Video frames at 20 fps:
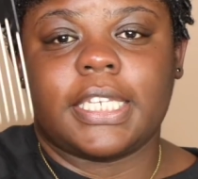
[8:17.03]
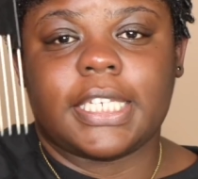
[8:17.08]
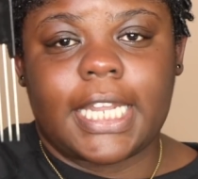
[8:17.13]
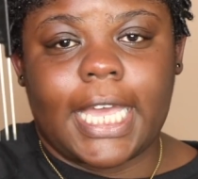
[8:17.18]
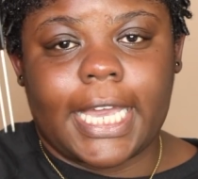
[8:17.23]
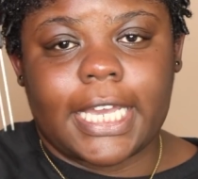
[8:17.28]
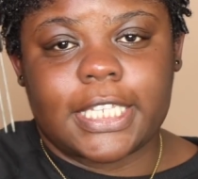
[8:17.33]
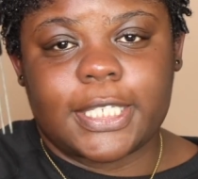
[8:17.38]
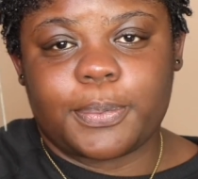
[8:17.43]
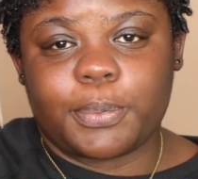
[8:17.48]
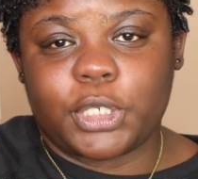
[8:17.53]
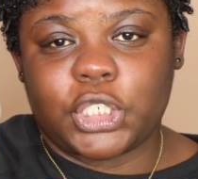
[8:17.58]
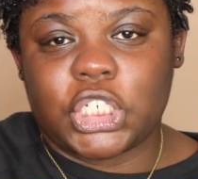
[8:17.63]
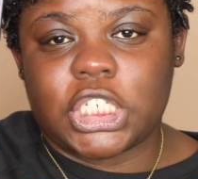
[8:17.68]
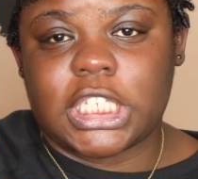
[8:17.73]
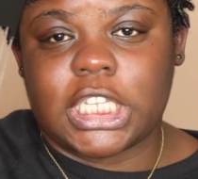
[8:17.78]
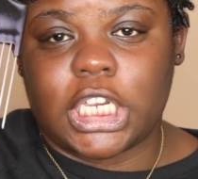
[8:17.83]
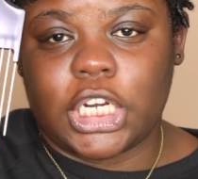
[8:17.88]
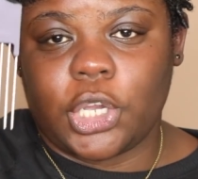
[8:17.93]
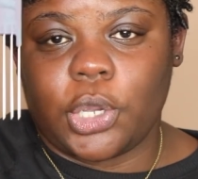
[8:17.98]
Next, we're
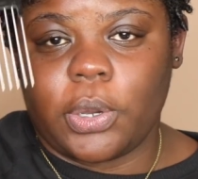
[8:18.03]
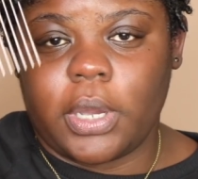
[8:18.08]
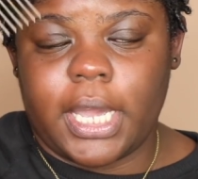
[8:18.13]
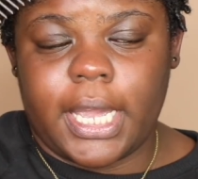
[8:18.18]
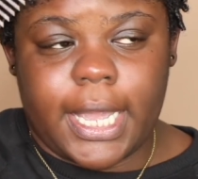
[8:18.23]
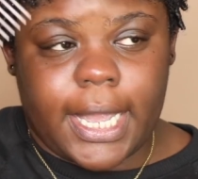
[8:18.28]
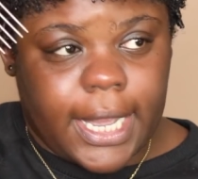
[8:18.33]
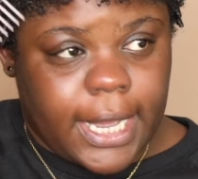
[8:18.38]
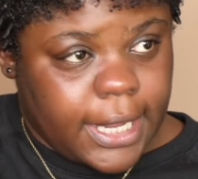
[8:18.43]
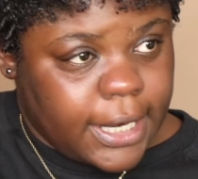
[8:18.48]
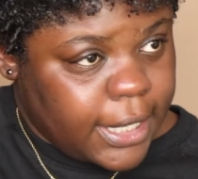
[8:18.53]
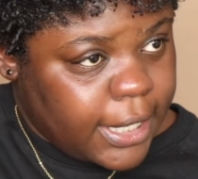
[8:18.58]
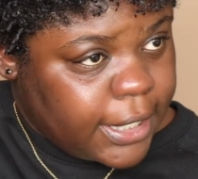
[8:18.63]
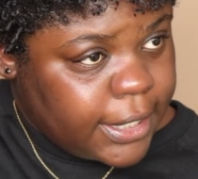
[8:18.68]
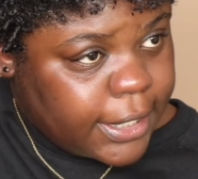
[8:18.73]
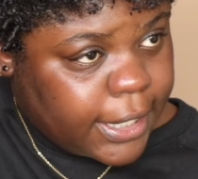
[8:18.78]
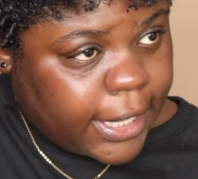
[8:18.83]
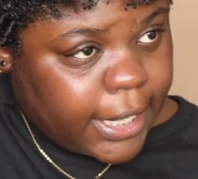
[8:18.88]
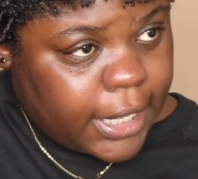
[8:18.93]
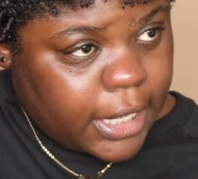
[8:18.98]
just gonna go ahead
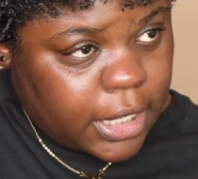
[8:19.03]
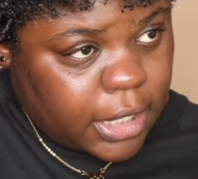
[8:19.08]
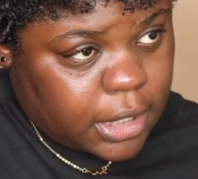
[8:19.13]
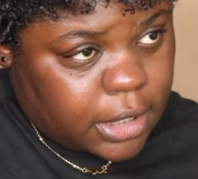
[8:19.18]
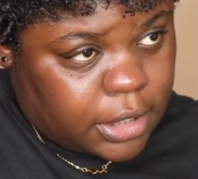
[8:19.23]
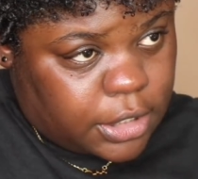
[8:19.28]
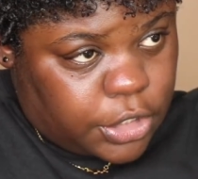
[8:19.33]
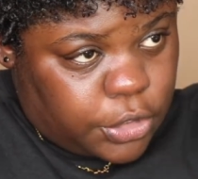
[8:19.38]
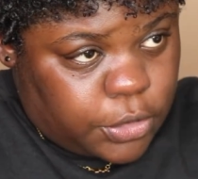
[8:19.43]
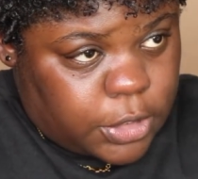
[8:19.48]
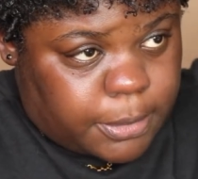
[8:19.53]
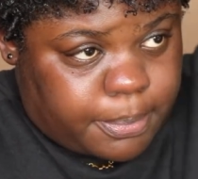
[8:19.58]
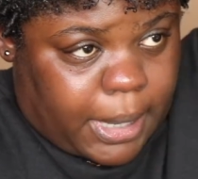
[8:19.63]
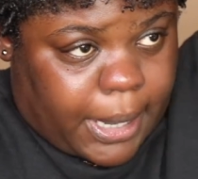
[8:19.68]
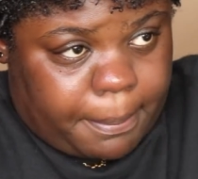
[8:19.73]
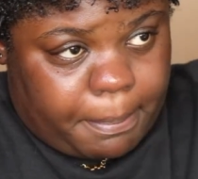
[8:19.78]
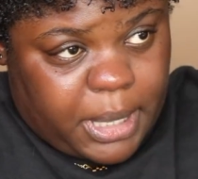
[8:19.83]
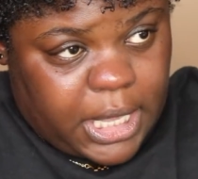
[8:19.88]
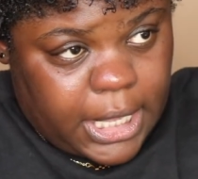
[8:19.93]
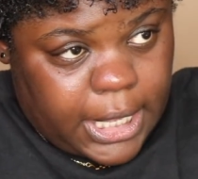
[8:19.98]
and like use
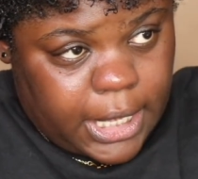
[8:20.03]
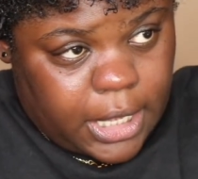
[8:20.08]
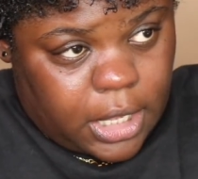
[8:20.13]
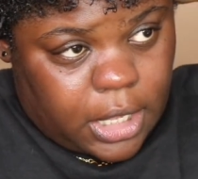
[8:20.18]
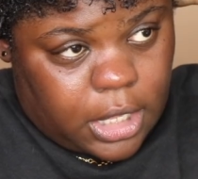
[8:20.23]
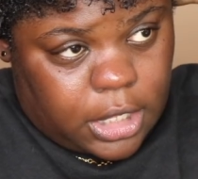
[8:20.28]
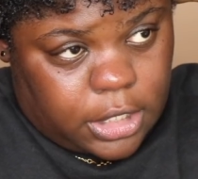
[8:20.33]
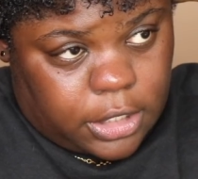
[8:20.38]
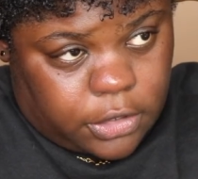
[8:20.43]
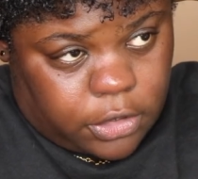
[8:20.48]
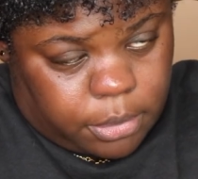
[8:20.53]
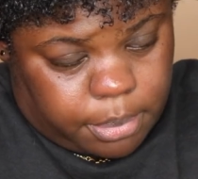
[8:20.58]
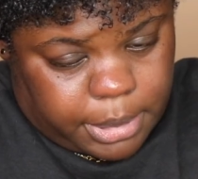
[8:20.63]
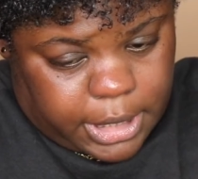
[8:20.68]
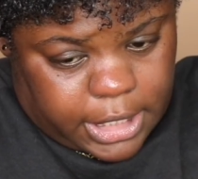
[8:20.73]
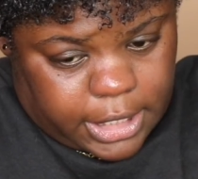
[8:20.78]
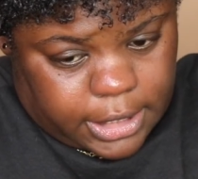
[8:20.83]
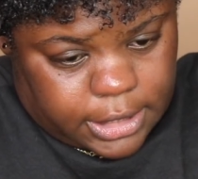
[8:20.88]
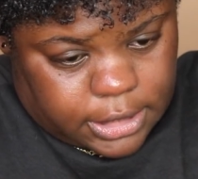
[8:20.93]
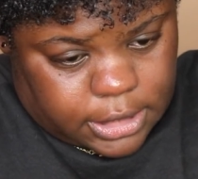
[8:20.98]
my pick a little
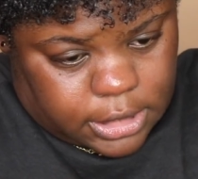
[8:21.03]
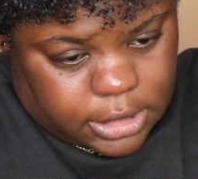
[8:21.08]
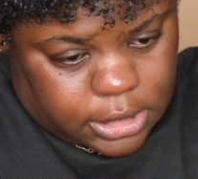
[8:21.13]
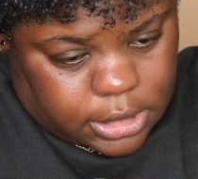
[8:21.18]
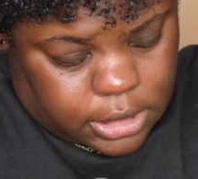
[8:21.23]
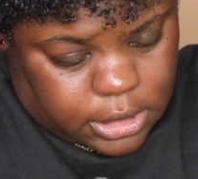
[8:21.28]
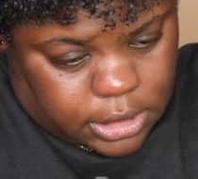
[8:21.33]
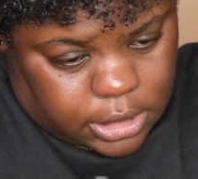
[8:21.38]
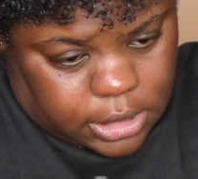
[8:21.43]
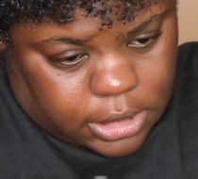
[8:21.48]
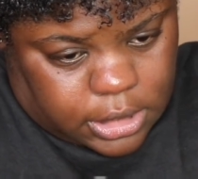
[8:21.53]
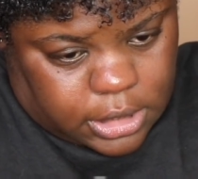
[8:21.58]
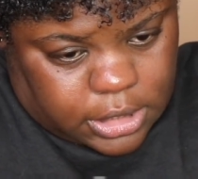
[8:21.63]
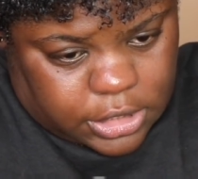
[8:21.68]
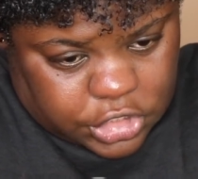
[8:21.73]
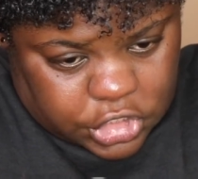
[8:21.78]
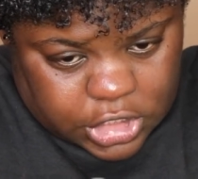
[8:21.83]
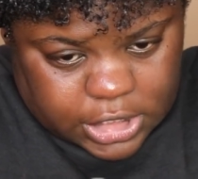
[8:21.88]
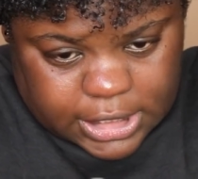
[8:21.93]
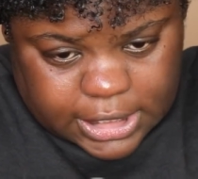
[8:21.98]
bit
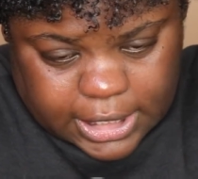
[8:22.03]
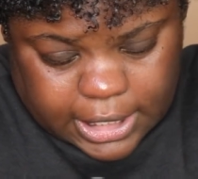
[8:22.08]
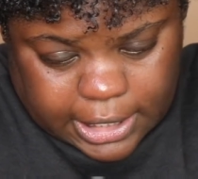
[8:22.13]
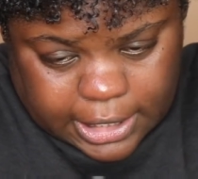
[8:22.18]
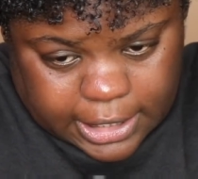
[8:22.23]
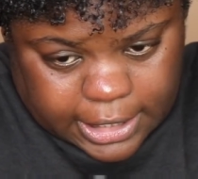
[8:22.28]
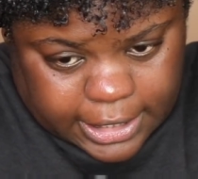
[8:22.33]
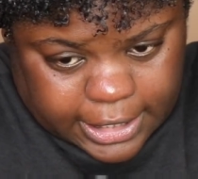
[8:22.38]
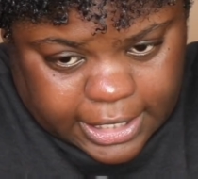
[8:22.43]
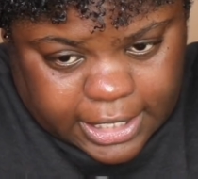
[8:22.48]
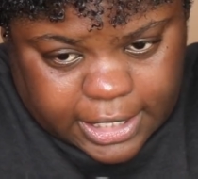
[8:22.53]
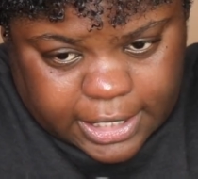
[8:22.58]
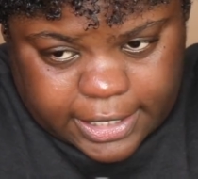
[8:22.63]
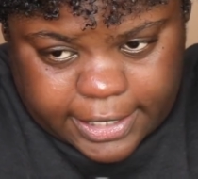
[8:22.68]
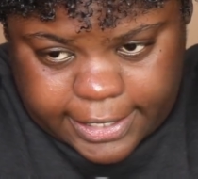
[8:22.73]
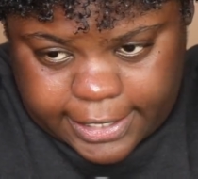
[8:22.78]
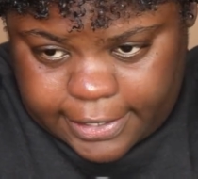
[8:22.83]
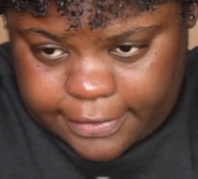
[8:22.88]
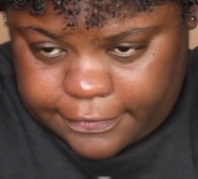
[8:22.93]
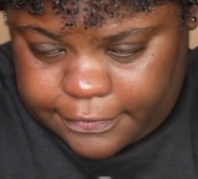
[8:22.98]
just to kind of like
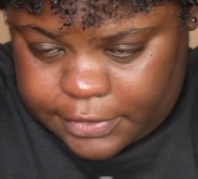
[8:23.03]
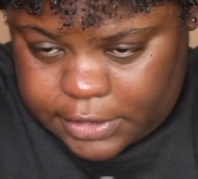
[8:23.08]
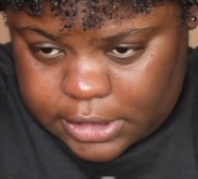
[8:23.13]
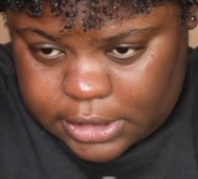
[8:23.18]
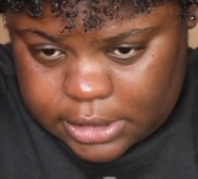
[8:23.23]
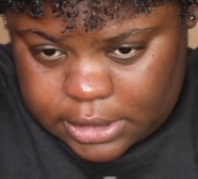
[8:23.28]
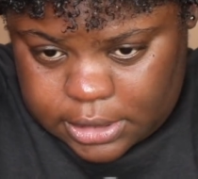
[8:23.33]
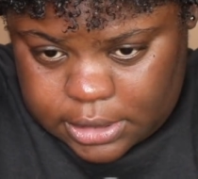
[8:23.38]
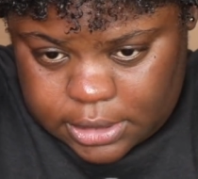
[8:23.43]
lift